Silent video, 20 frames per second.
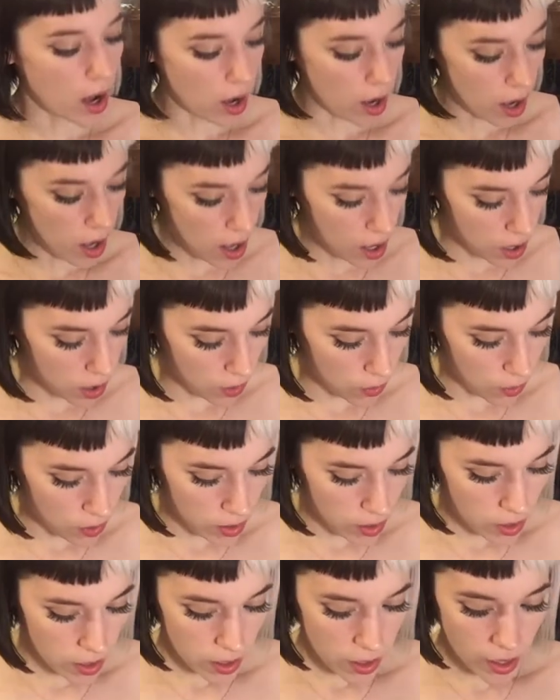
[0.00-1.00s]
oh,
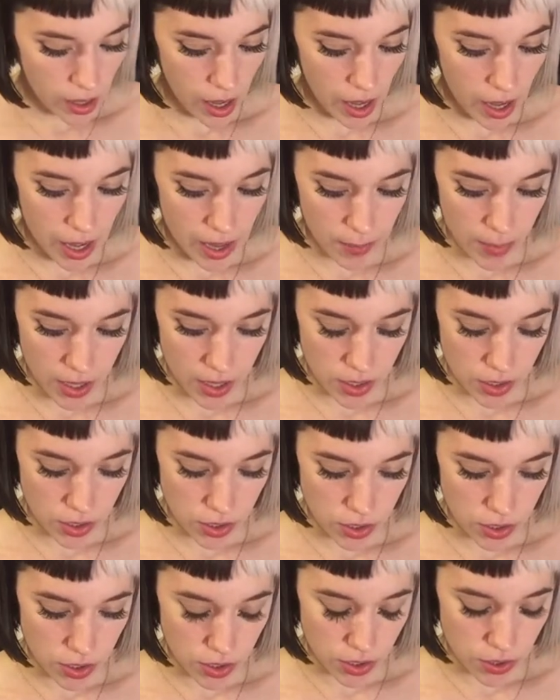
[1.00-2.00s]
I'm
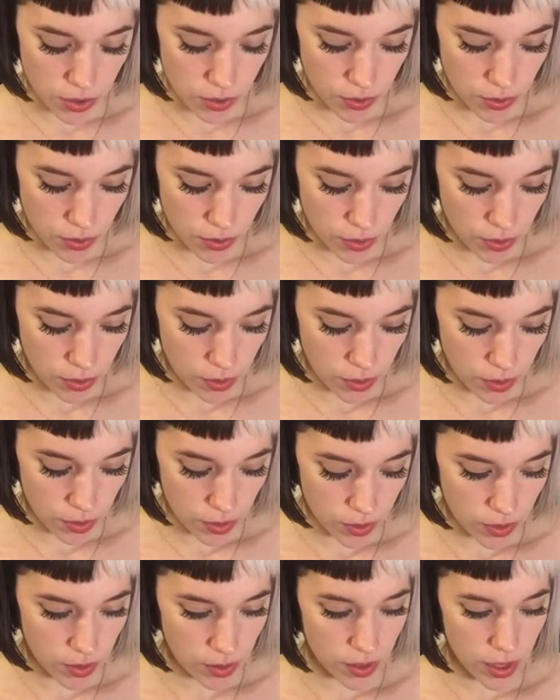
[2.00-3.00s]
into,
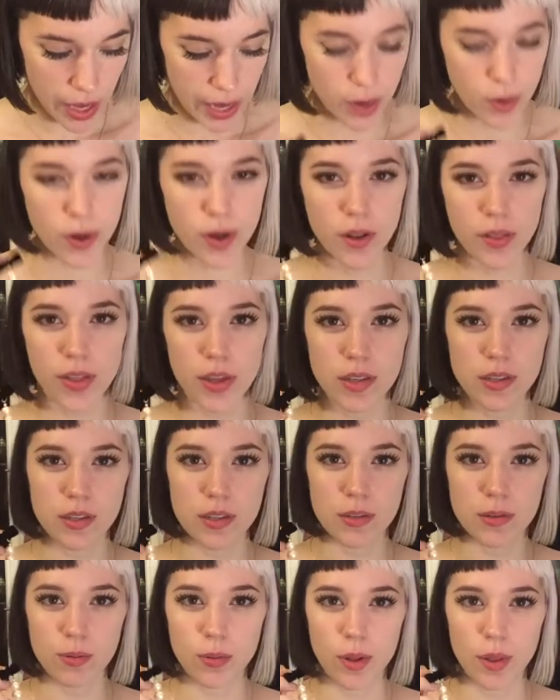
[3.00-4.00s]
I ordered
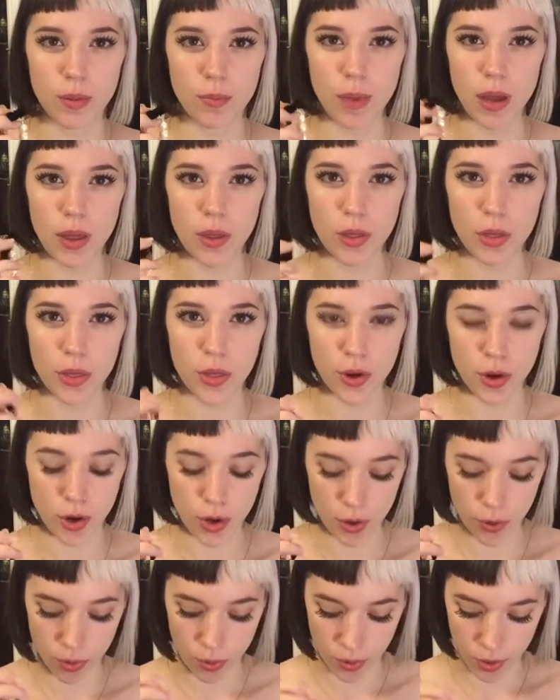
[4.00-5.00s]
this with my
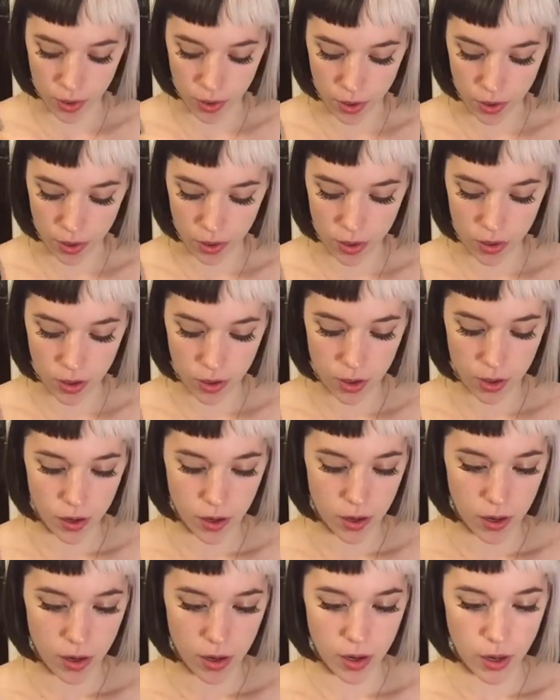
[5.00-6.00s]
third order.
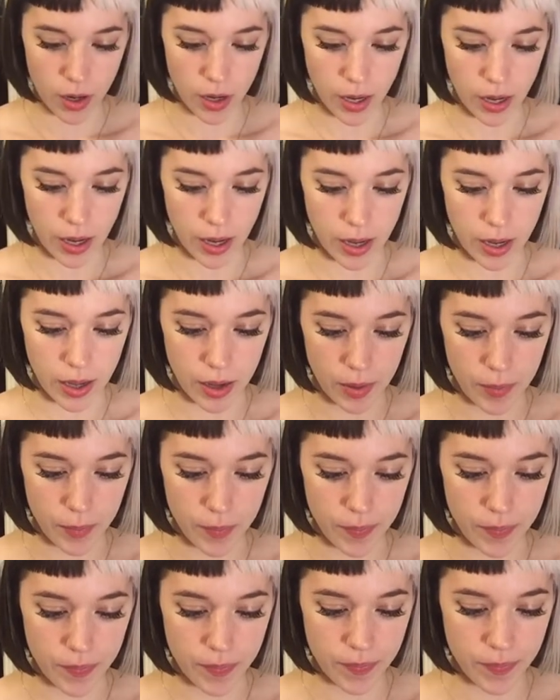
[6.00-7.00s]

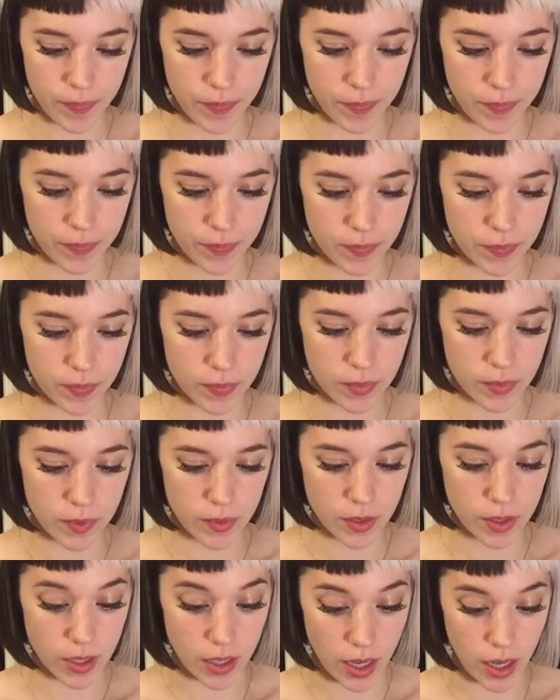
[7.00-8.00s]
Um,
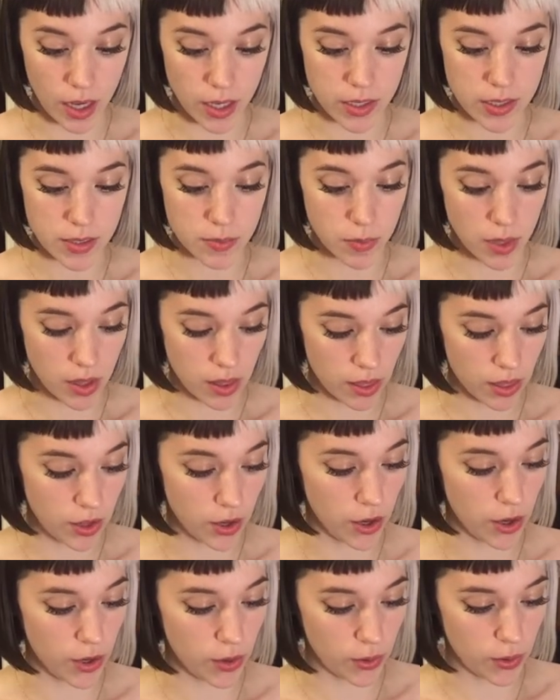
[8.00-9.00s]
yes, my
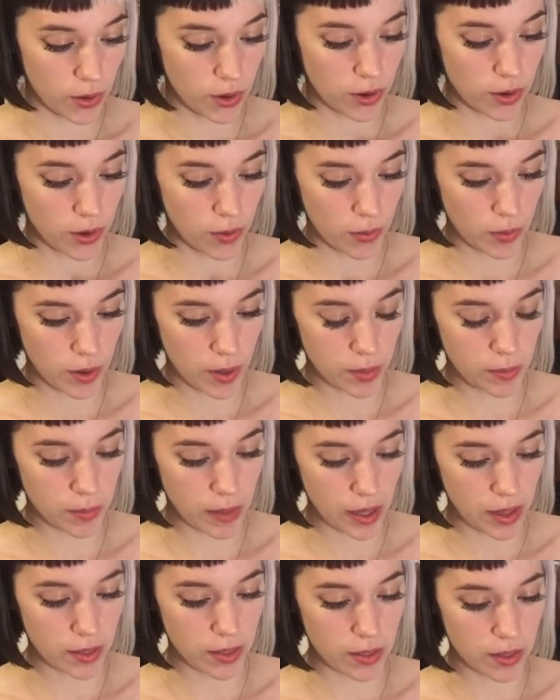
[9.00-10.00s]
third order in one
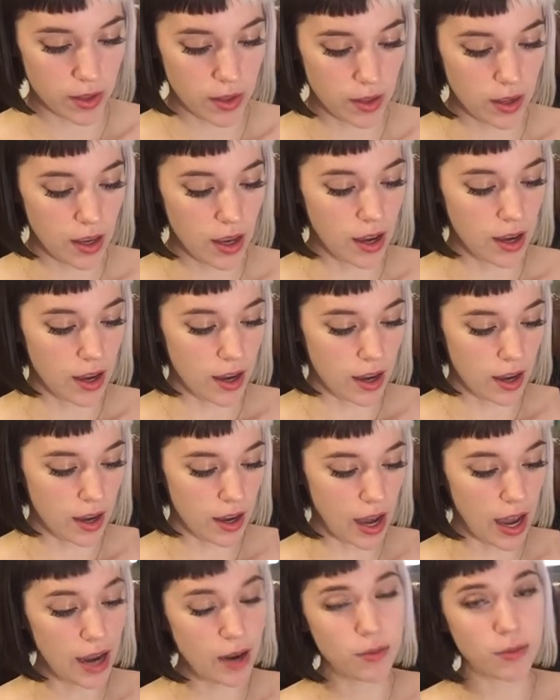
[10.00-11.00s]
month.
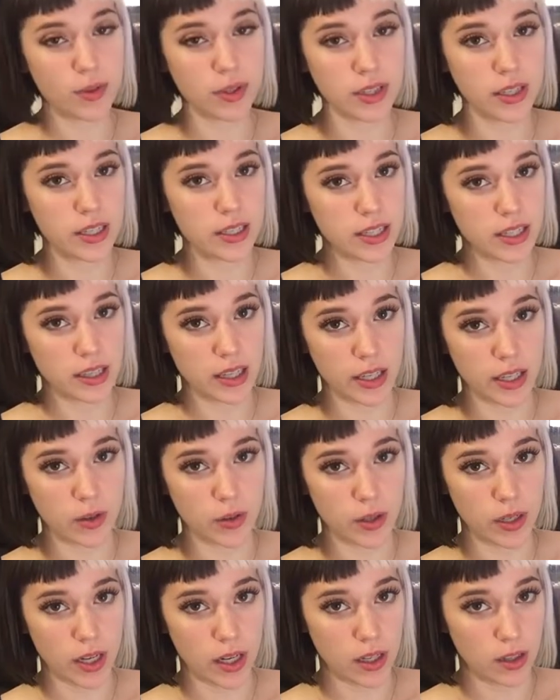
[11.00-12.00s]
I really did
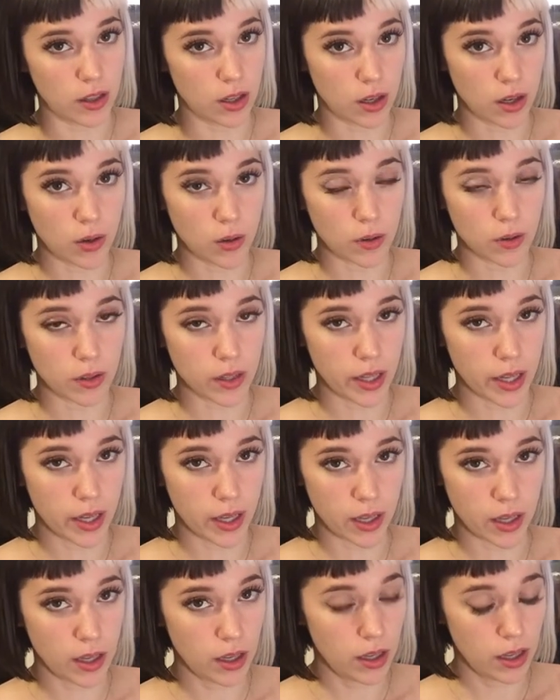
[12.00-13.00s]
liquidate though.
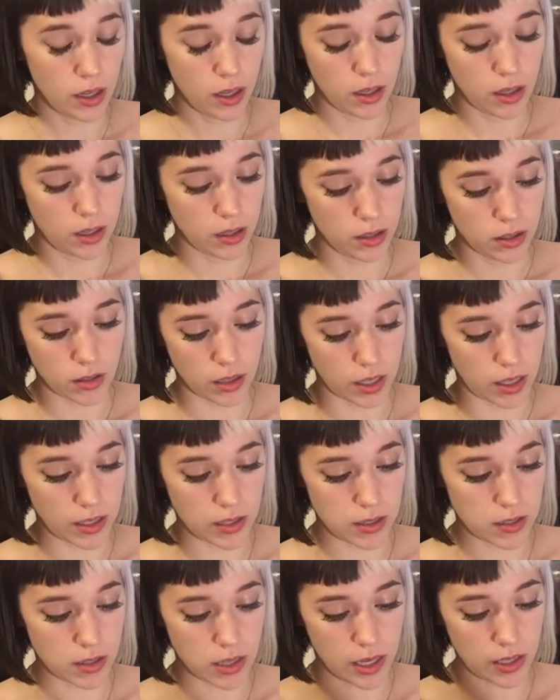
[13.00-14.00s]
Like, I,
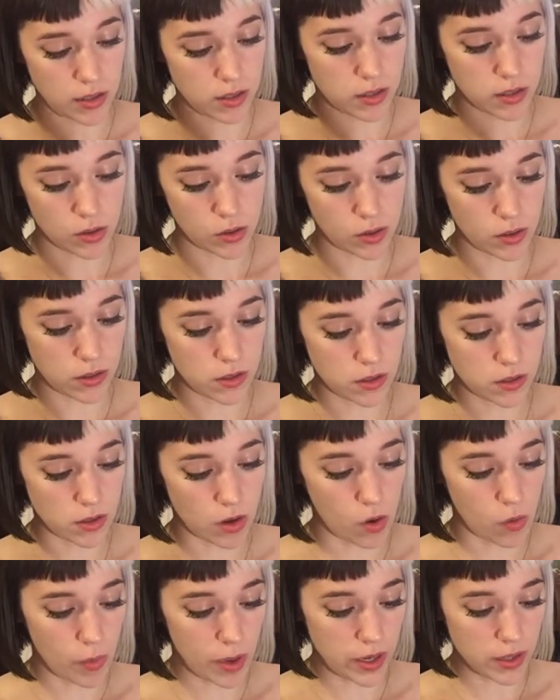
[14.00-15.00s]
I sold
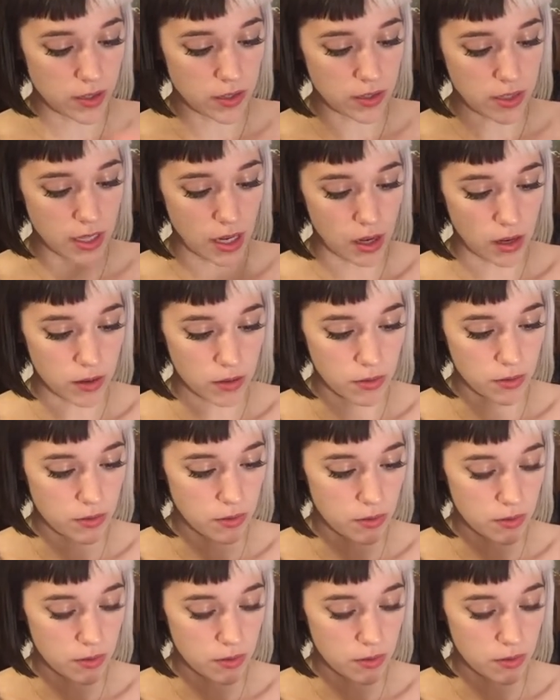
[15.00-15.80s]
so much stuff.